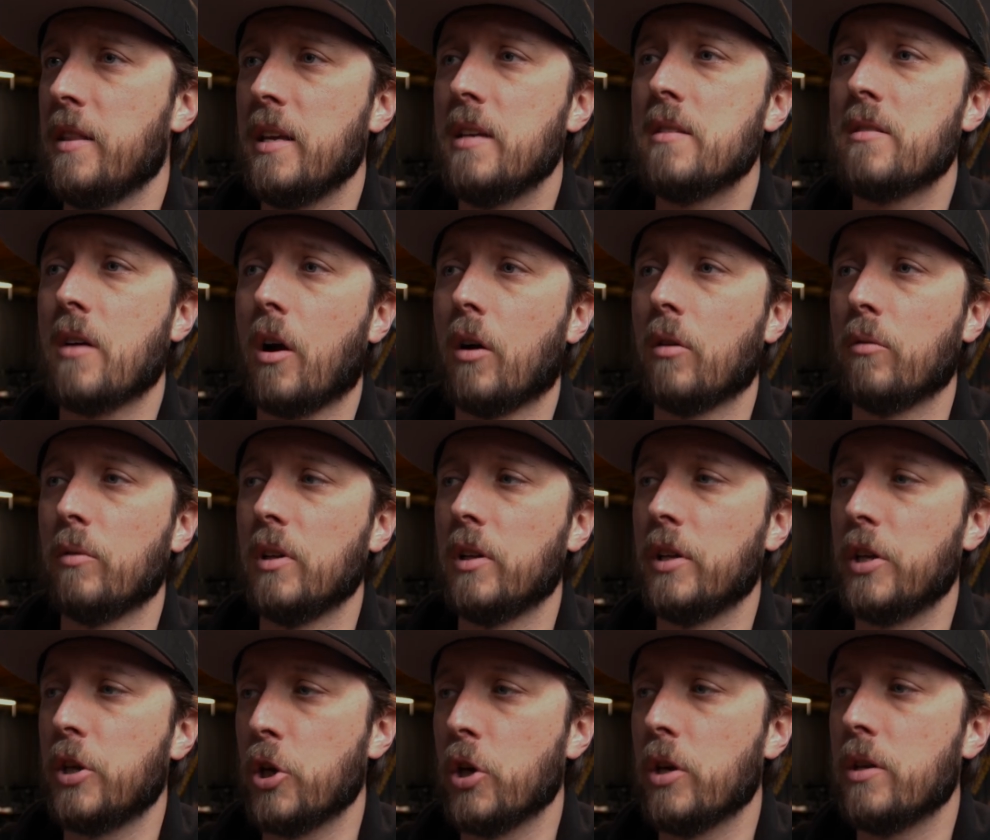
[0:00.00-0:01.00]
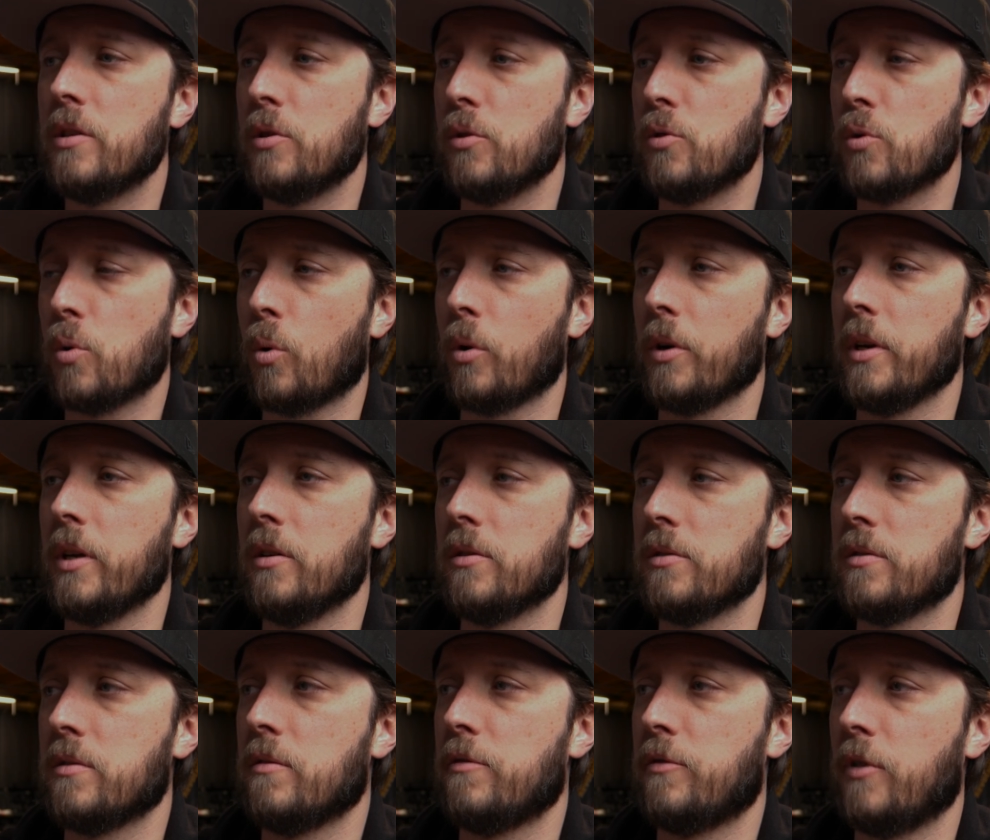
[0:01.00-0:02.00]
These are really good
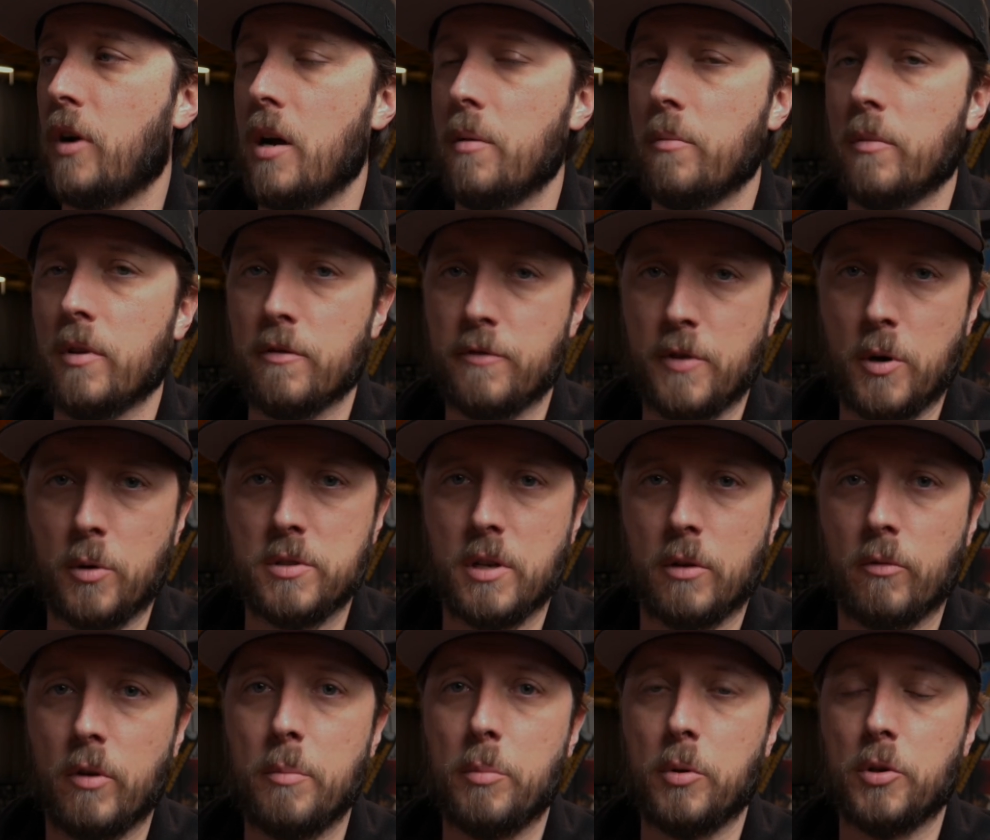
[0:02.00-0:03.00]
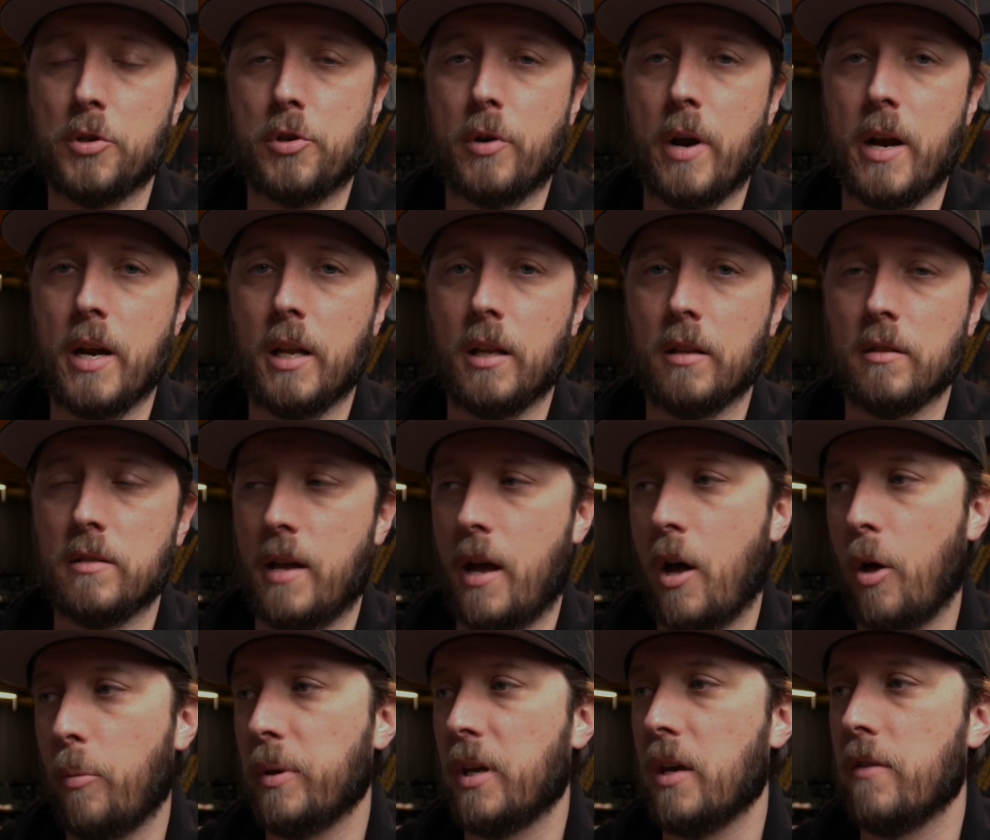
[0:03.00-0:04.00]
tutorials from the folks at Ripple Training to
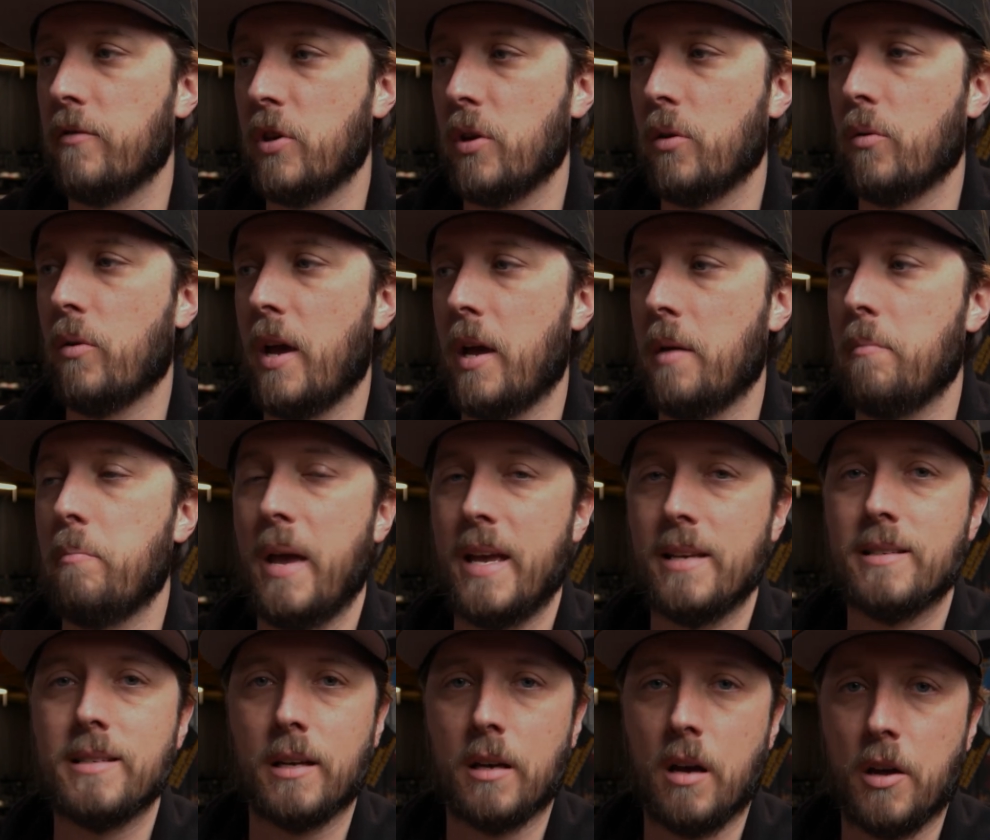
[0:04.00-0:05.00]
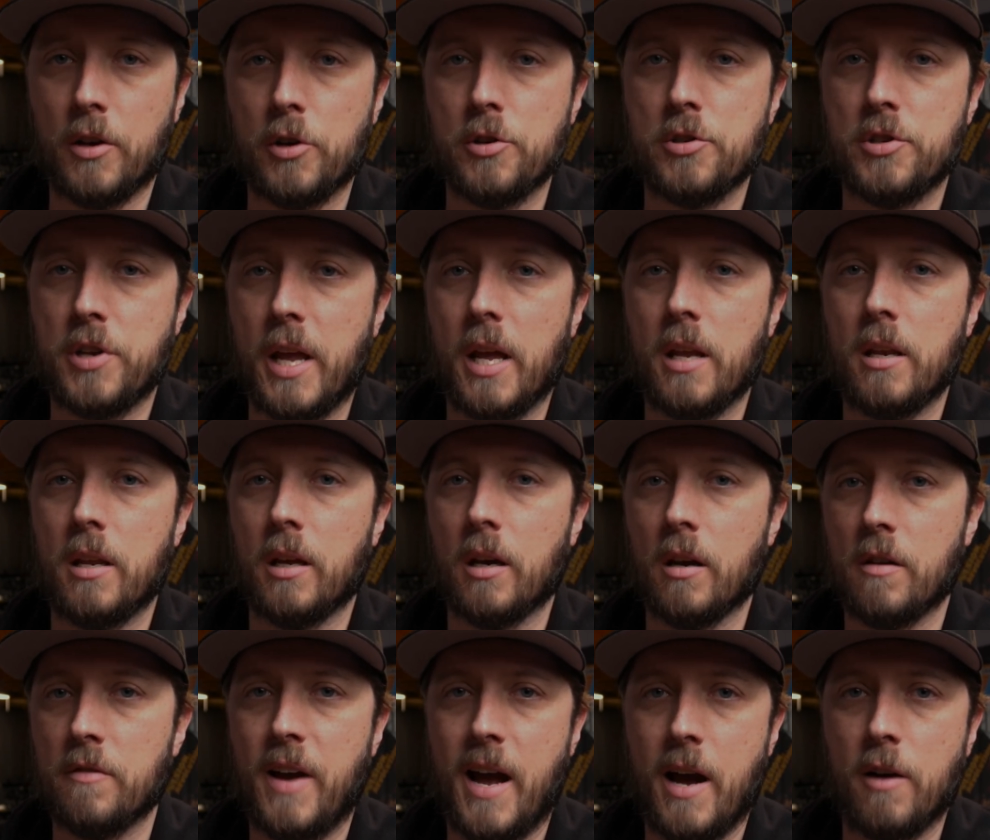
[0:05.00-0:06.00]
help give you a basic understanding
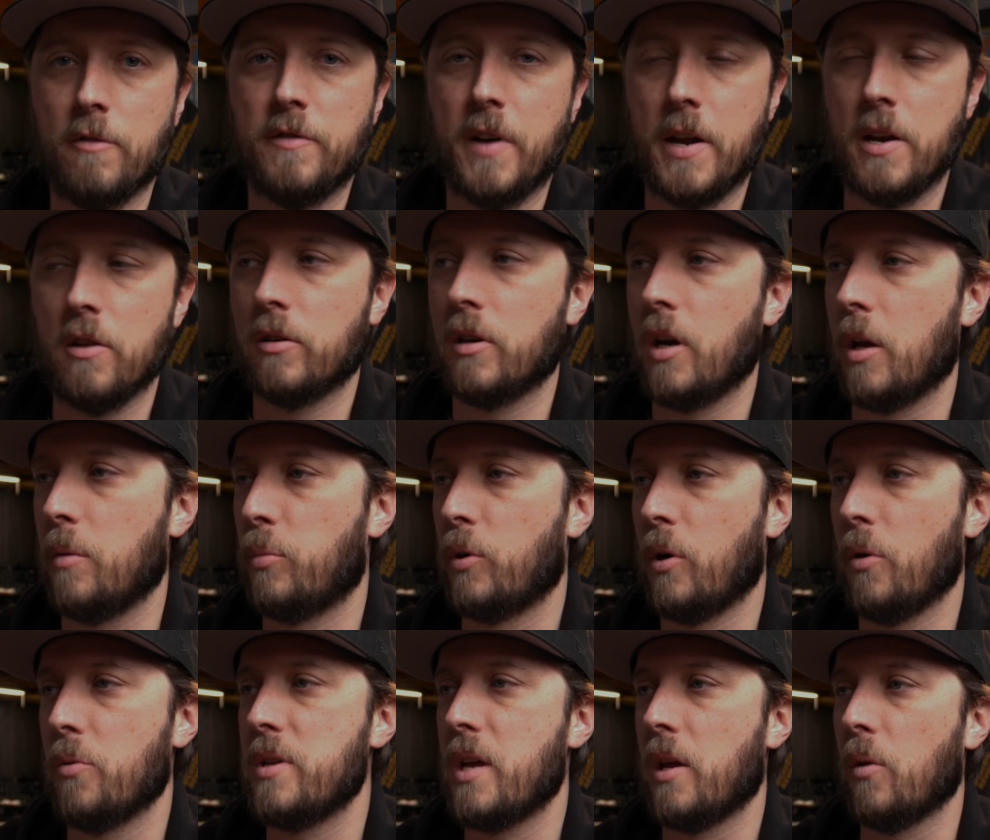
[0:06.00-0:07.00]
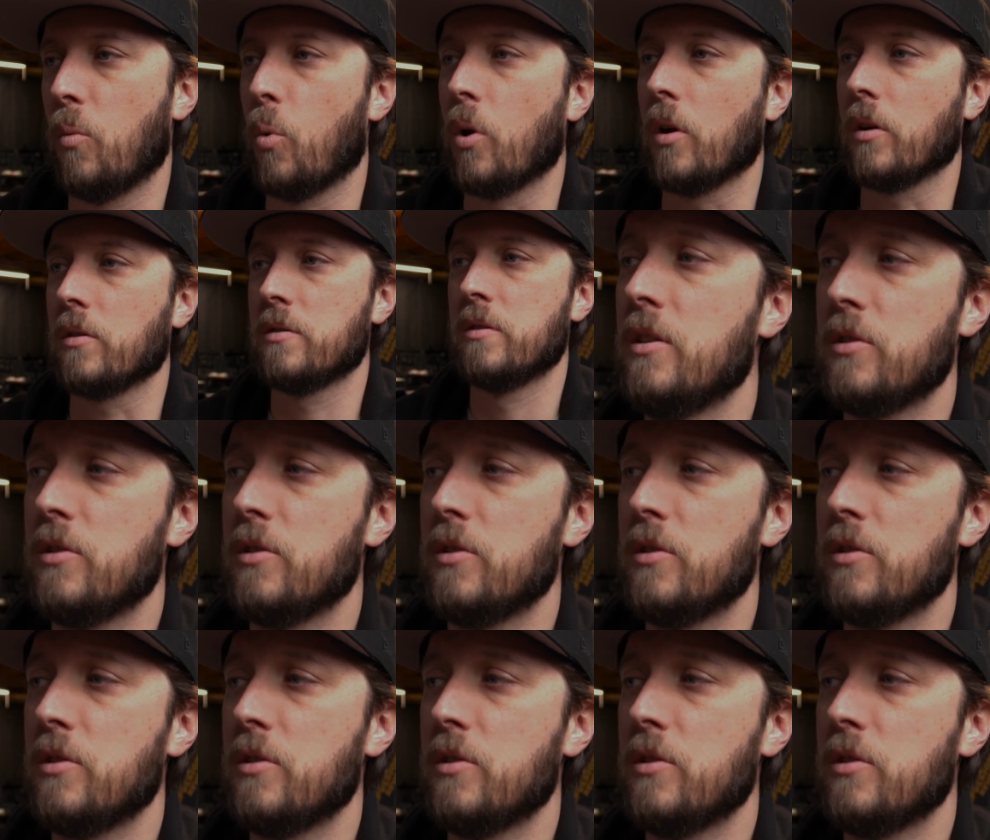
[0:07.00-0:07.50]
of how Final Cut Pro X works.